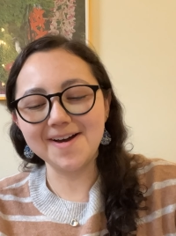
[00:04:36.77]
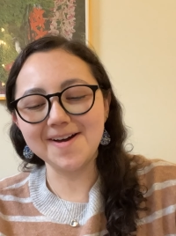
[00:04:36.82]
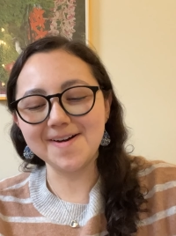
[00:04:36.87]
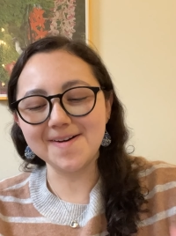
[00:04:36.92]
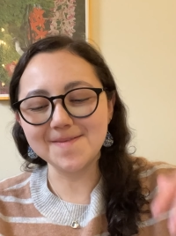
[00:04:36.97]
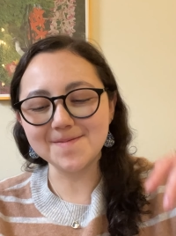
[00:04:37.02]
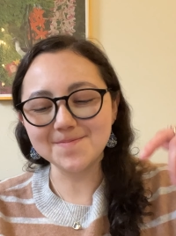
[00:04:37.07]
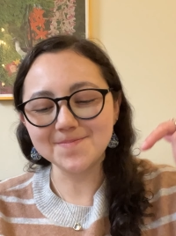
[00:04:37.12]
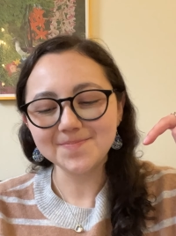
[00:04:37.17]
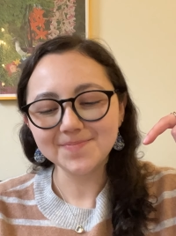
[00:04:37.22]

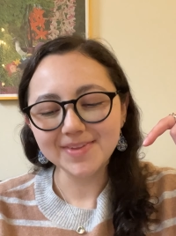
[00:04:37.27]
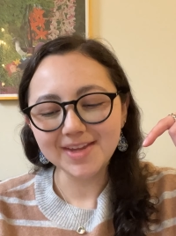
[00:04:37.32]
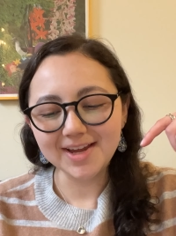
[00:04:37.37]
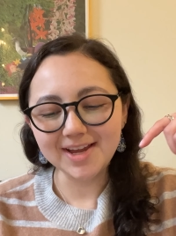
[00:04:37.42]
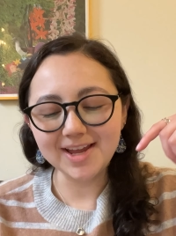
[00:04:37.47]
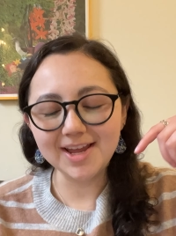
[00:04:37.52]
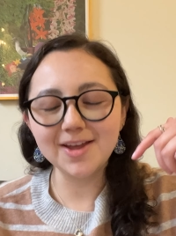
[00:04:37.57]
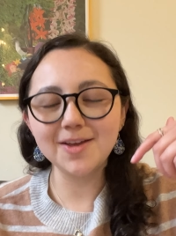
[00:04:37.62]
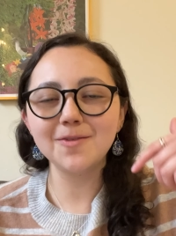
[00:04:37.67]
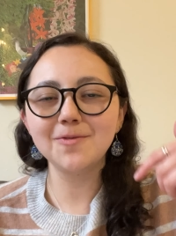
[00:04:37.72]
um,
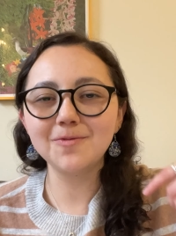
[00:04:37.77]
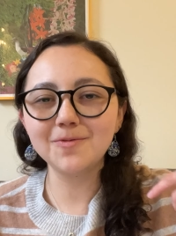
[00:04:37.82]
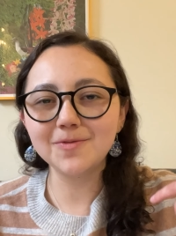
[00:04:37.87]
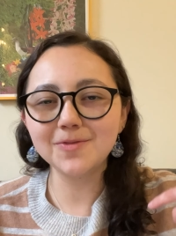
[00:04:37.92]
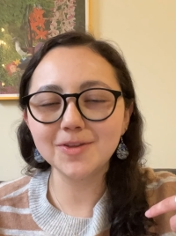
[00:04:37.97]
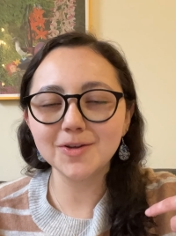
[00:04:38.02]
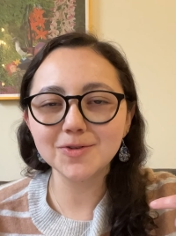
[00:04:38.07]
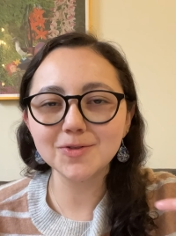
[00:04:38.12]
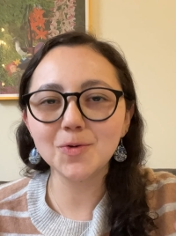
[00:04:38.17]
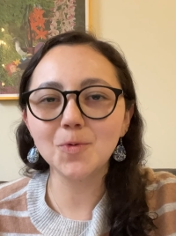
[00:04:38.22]
if
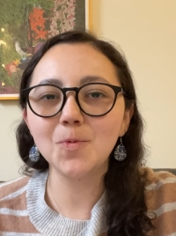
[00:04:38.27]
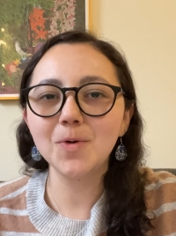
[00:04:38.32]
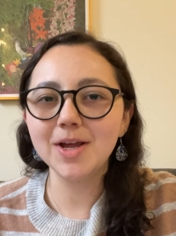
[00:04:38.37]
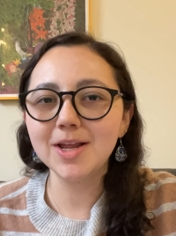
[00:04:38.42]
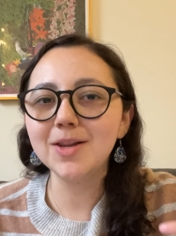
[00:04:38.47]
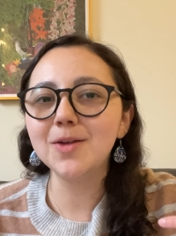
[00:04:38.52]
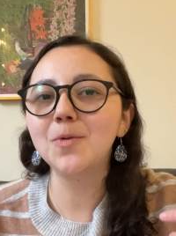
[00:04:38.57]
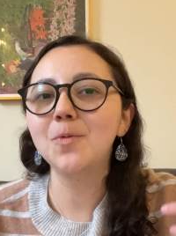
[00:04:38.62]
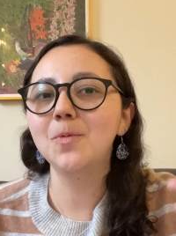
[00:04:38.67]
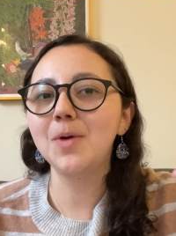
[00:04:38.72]
there's a way
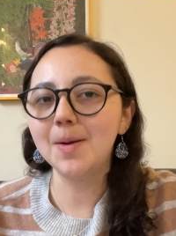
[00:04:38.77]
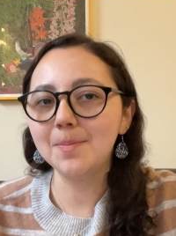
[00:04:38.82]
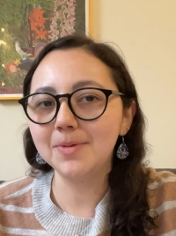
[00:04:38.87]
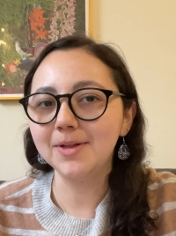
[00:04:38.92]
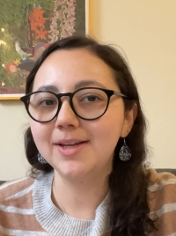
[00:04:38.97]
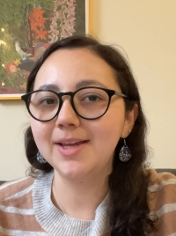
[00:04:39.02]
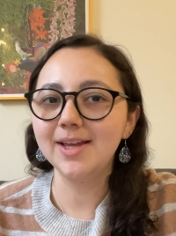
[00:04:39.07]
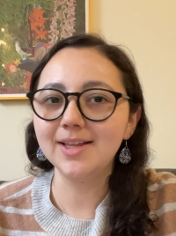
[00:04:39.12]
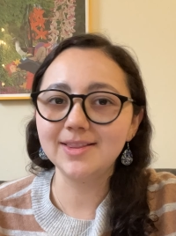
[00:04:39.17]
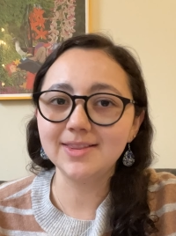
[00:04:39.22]
to
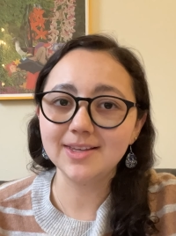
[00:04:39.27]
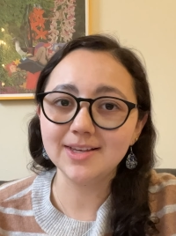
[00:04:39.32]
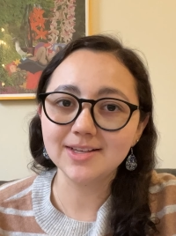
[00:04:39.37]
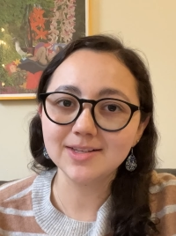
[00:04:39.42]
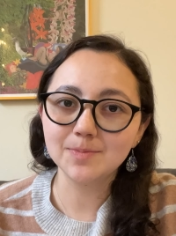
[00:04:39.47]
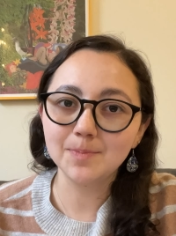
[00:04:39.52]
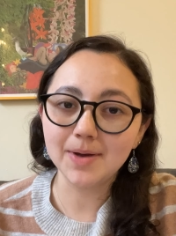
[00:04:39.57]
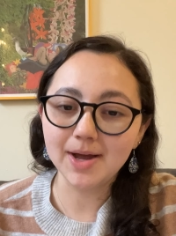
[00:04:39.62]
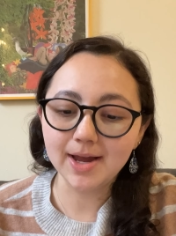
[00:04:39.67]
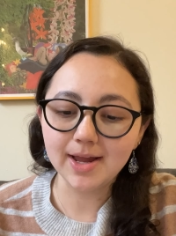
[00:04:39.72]
replicate
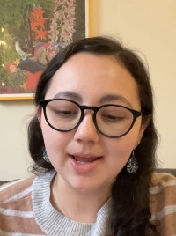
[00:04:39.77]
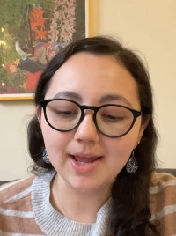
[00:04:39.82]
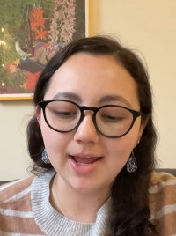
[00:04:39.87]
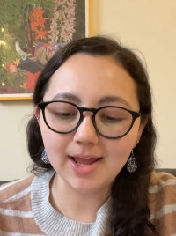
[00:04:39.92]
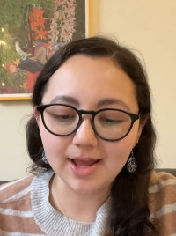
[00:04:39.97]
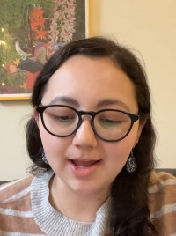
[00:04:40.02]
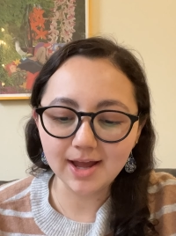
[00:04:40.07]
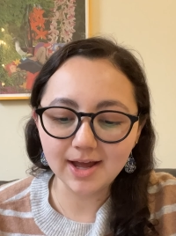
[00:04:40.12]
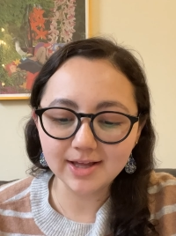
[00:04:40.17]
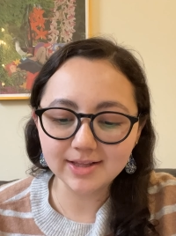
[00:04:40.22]
this by
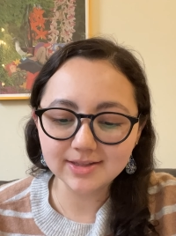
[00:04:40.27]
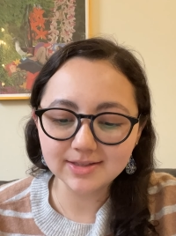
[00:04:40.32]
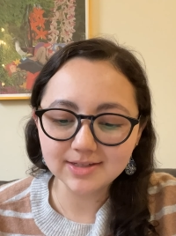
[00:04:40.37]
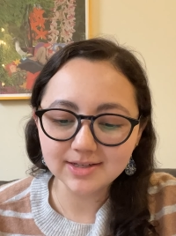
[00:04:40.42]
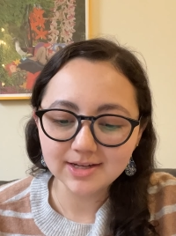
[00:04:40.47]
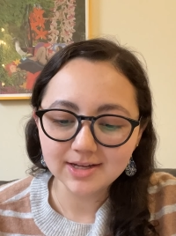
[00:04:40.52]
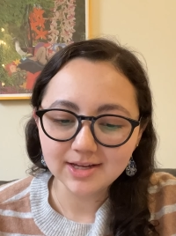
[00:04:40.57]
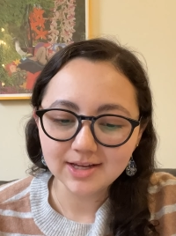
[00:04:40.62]
hand,